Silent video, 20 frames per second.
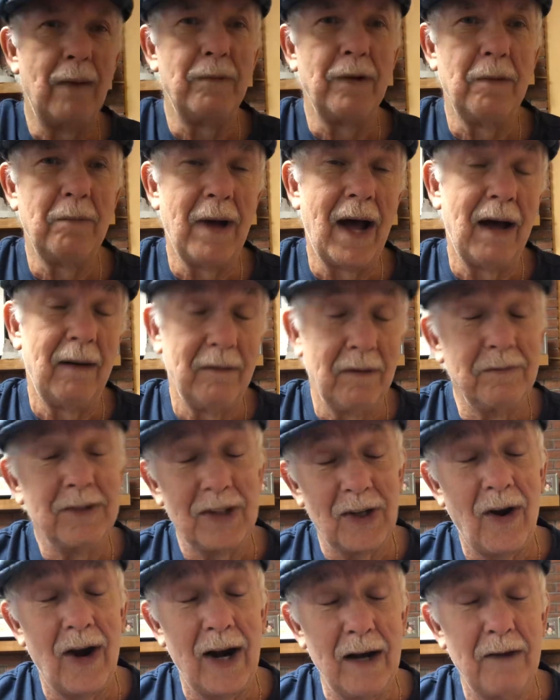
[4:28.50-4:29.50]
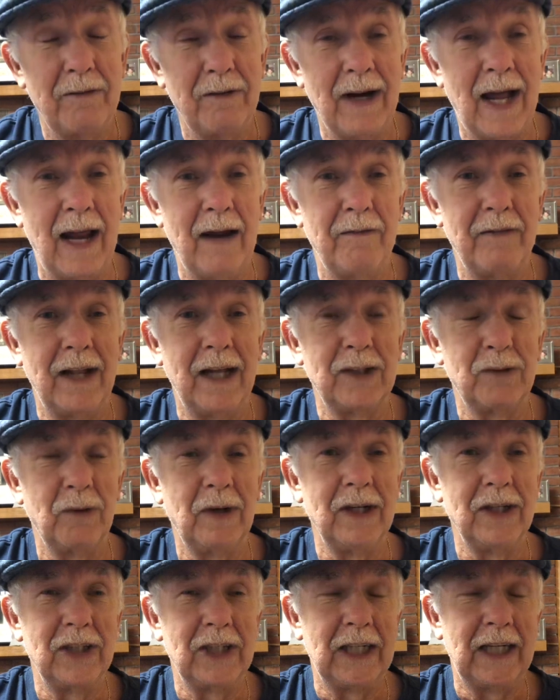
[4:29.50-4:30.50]
and the bottom. I'm sorry for that if that's where
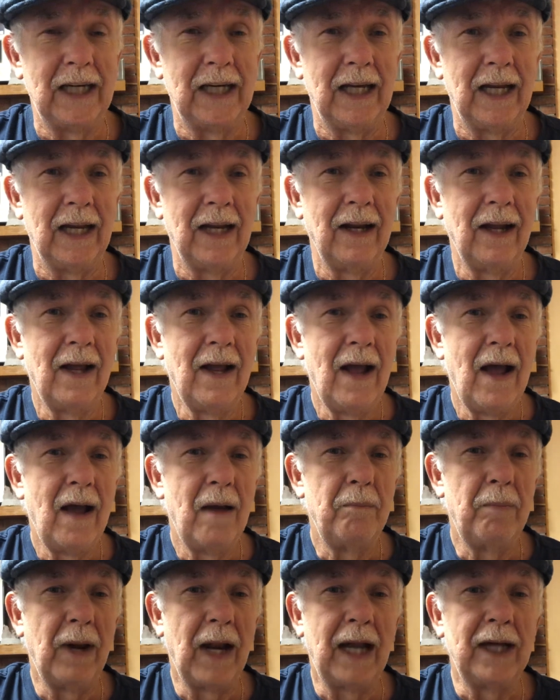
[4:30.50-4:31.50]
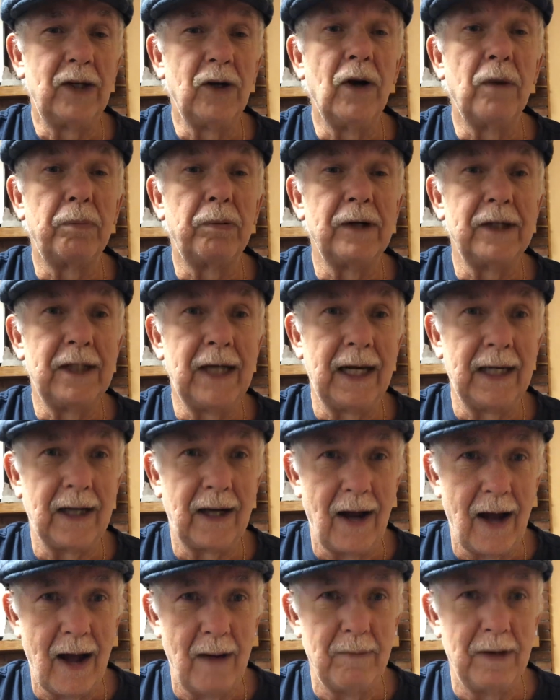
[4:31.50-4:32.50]
you're seeing it. But I do appreciate the
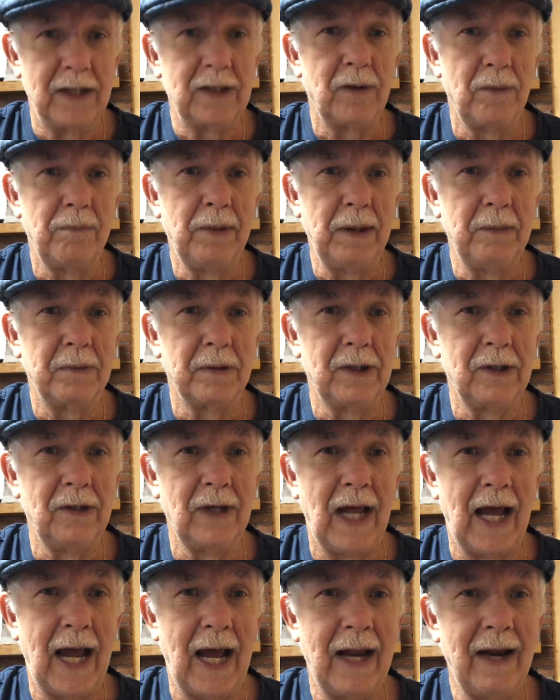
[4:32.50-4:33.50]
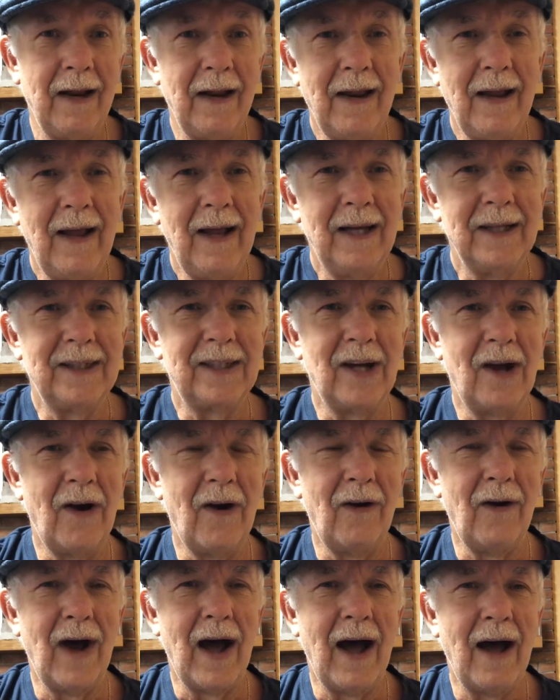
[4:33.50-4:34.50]
comments when people do that.
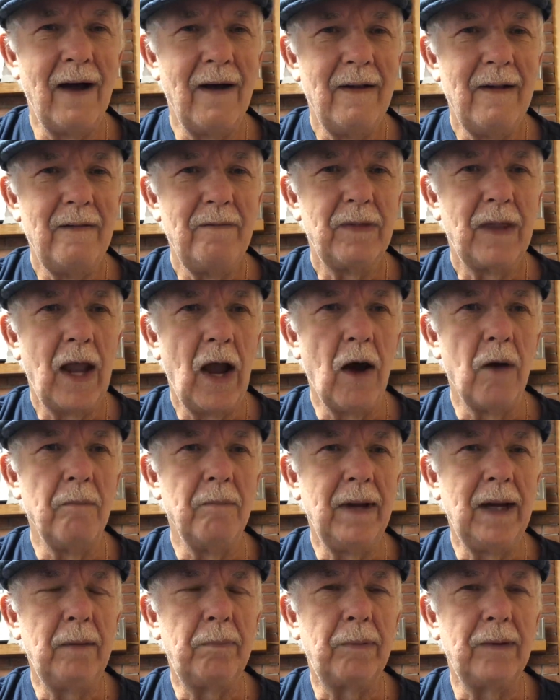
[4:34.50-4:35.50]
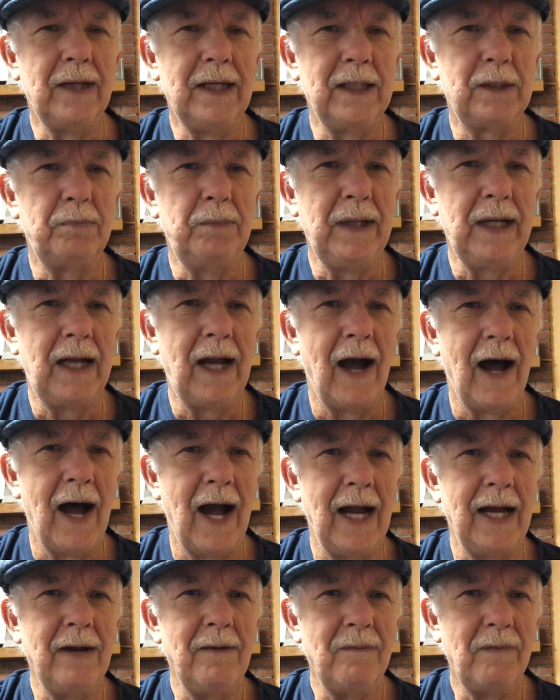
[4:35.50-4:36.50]
So help me, please be
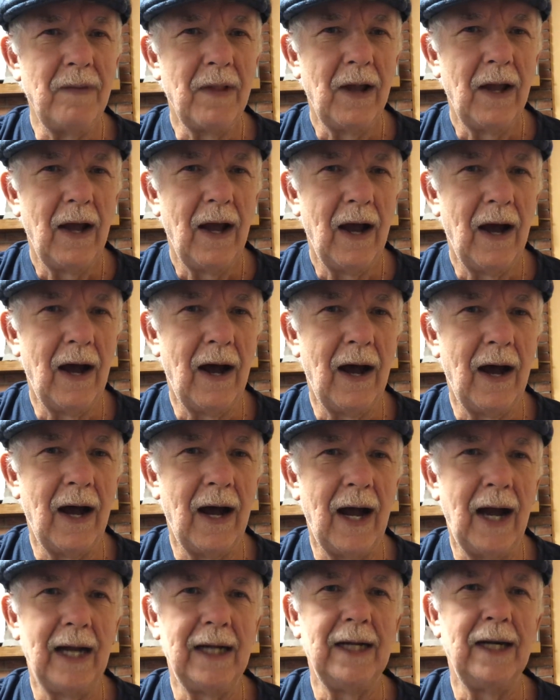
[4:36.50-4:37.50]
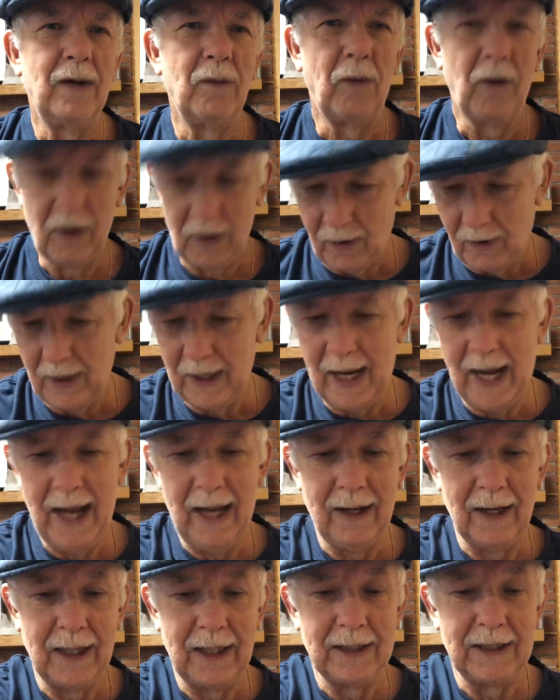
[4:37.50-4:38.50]
kind. I need to work on
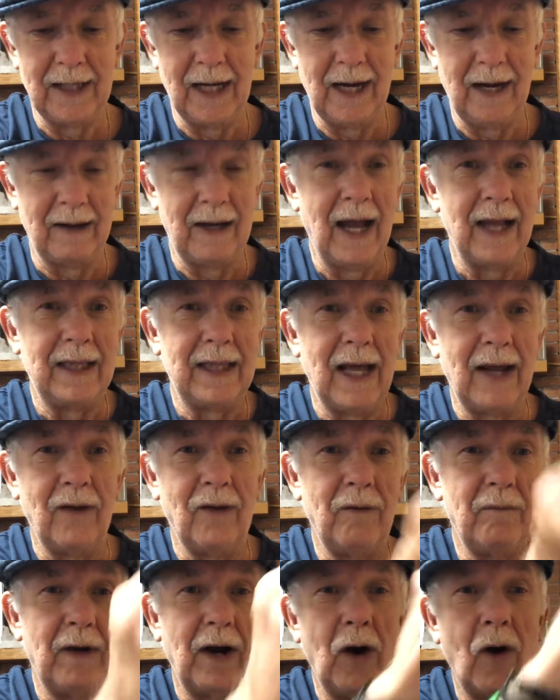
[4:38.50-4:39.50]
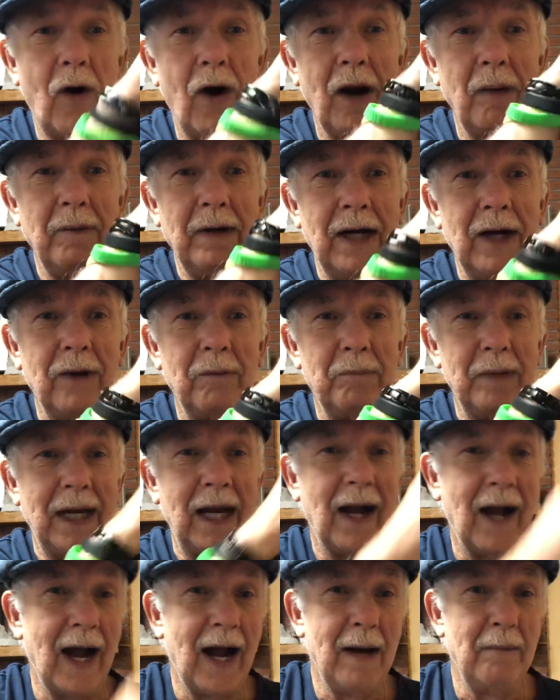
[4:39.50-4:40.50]
that. Like I said, I got that on my arm here. Be
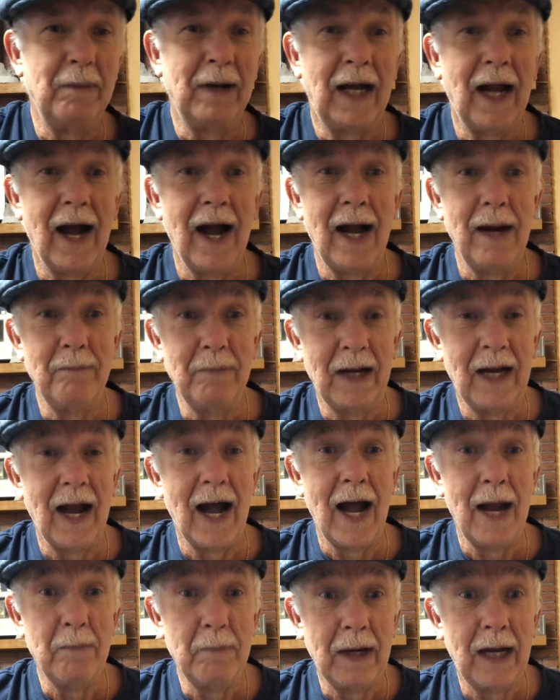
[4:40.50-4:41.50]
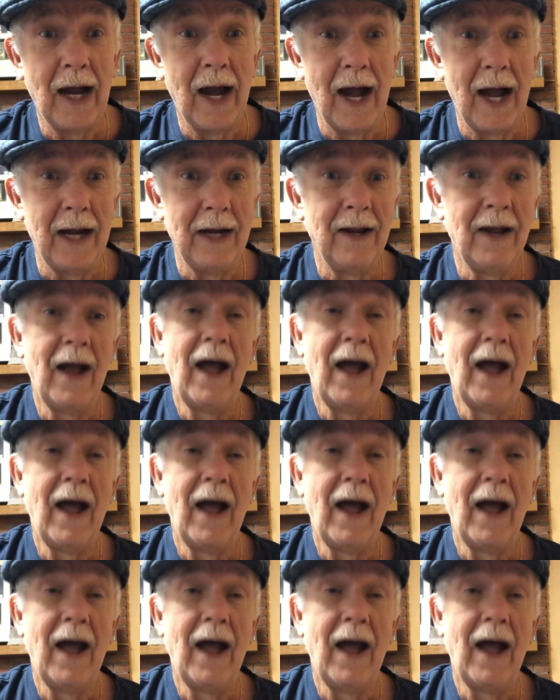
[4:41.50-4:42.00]
kind, be kind, be kind, be kind.